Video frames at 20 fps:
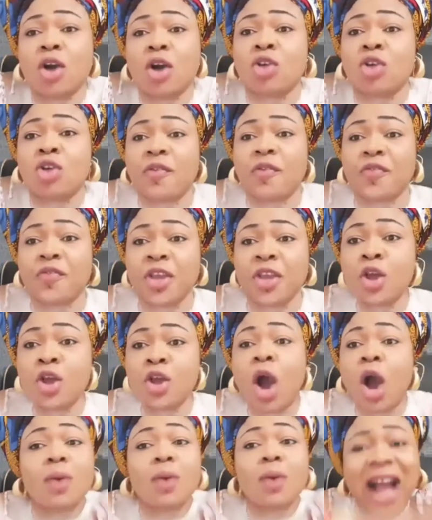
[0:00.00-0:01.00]
no fee,
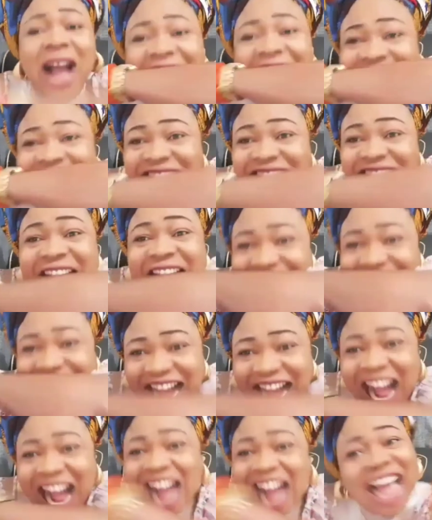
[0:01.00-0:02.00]
or
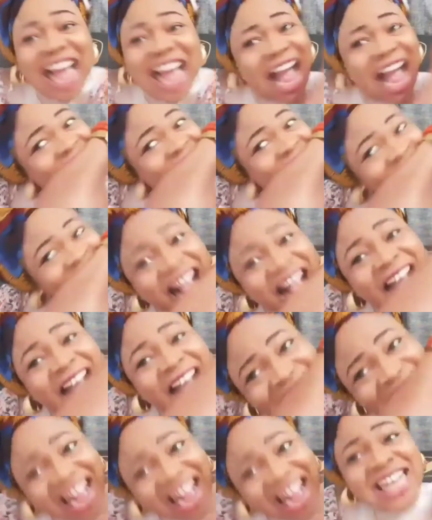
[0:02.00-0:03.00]
wow, yeah, I
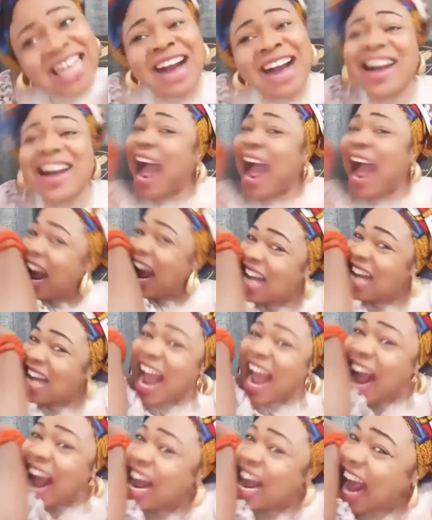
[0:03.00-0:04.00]
will tell
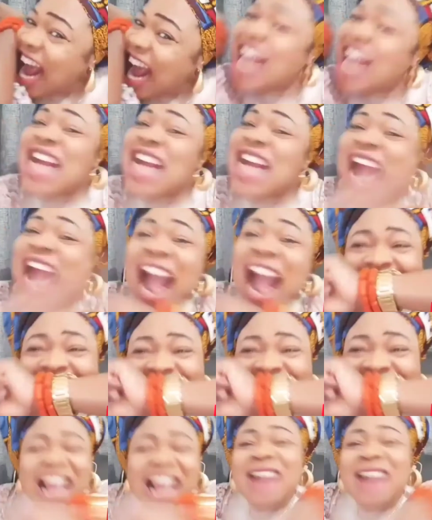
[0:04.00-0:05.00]
you, why